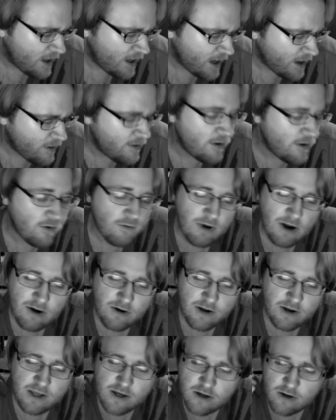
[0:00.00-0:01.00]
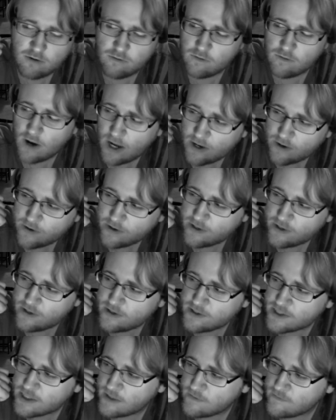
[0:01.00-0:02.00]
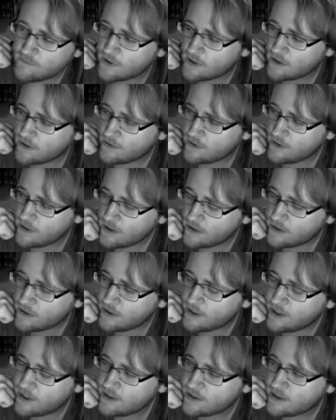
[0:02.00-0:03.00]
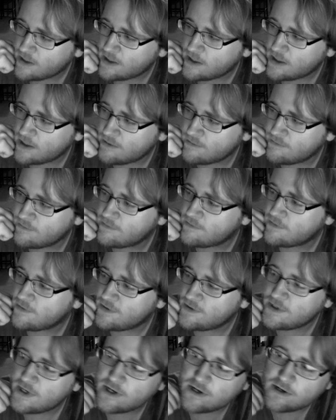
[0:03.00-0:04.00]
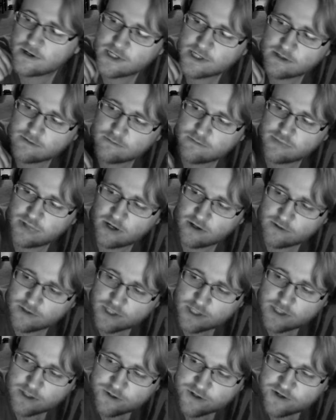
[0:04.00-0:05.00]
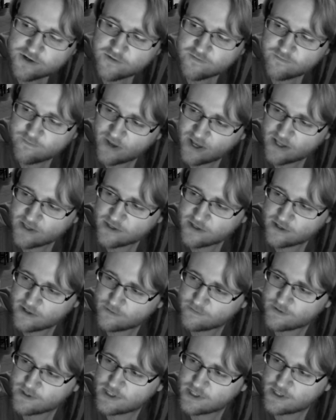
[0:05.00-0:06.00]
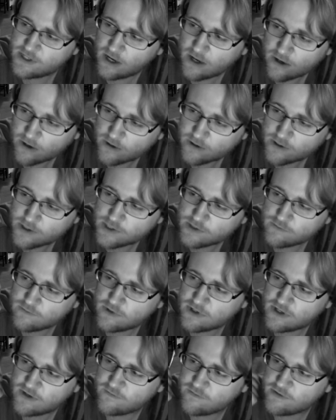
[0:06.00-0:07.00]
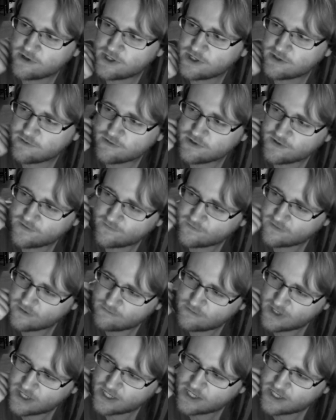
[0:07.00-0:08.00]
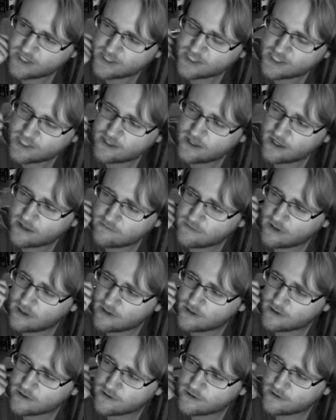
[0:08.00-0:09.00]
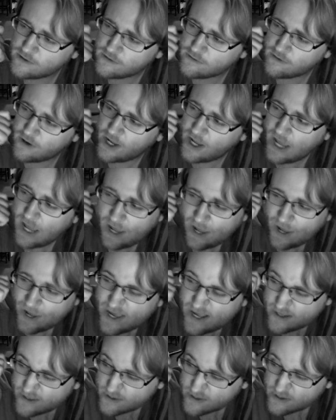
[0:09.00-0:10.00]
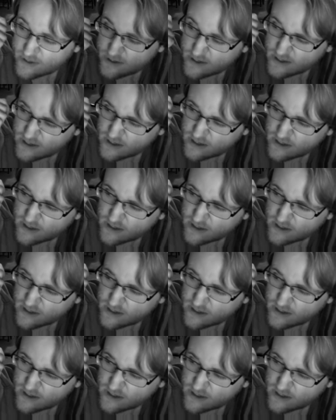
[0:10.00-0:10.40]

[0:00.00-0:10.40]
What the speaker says: I don't know where he acquired it, somewhere on the internet. There's some posters of Manson upstairs, one of which was from my stepmother, who I hate,